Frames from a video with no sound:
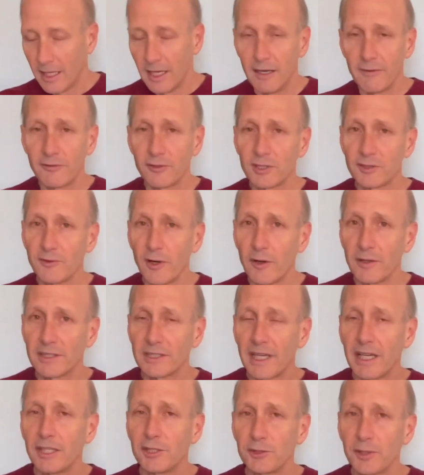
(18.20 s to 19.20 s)
first of all, it's
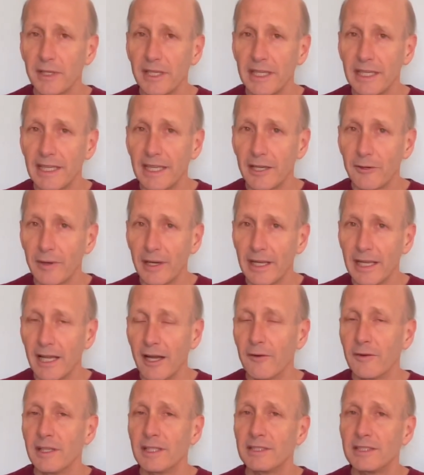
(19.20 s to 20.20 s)
kind of tricky to get right
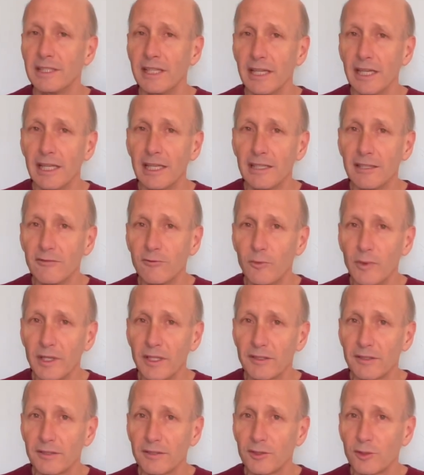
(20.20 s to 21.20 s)
now. It's the end of
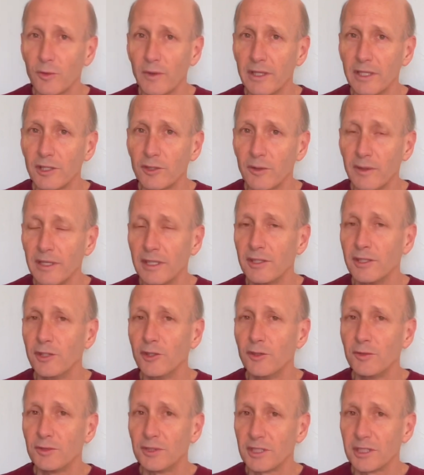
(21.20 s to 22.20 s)
winter
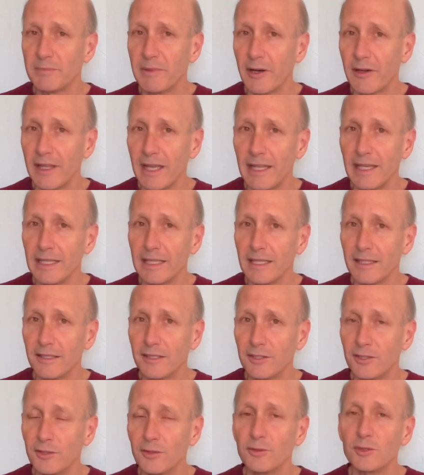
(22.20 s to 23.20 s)
2022, just about heading
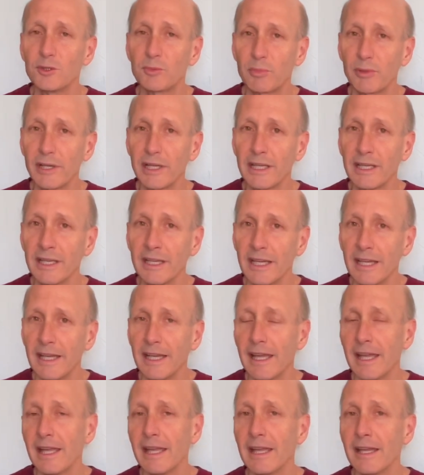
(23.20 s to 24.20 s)
into spring.
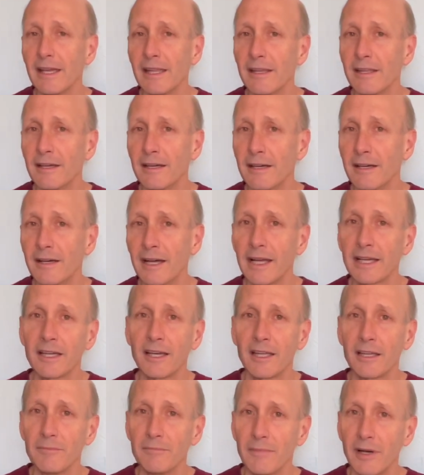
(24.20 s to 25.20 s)
And I
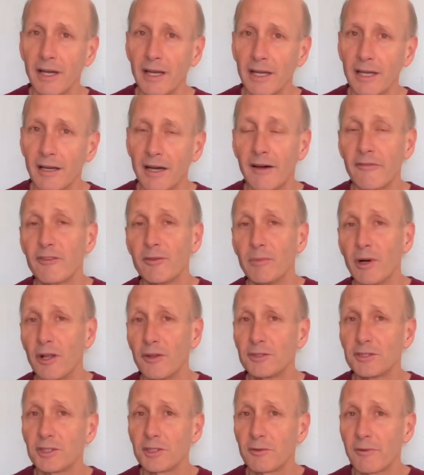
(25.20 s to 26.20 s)
got my
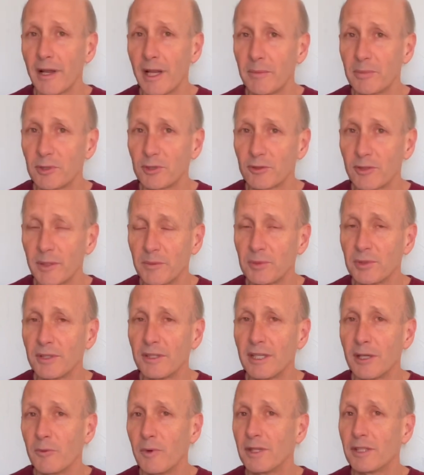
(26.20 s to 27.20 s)
ophthalmologist to write a
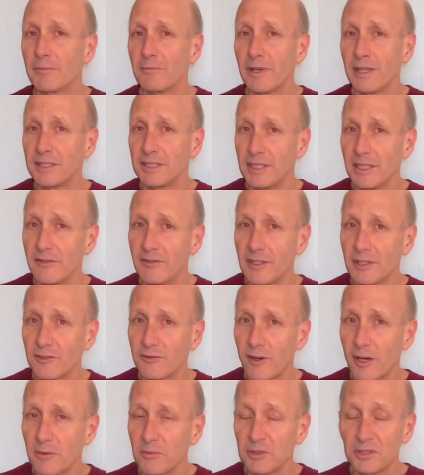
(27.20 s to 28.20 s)
prescription. I went to my CVS
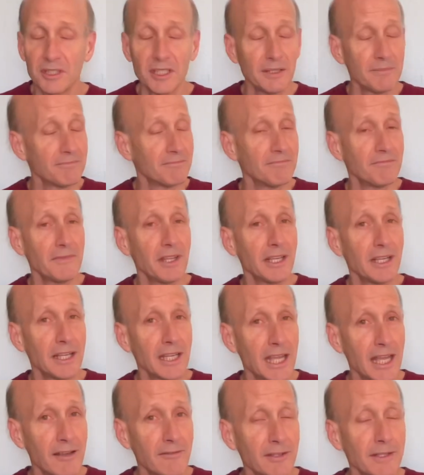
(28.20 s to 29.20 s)
pharmacy. They didn't
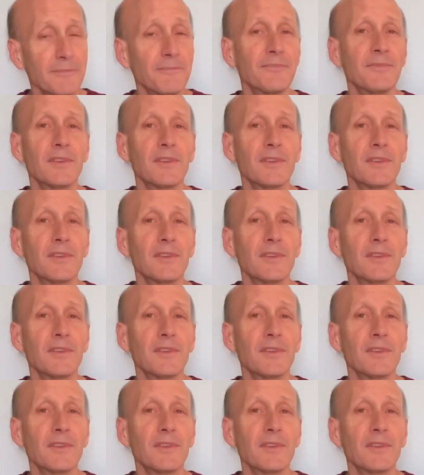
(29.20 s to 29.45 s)
have it.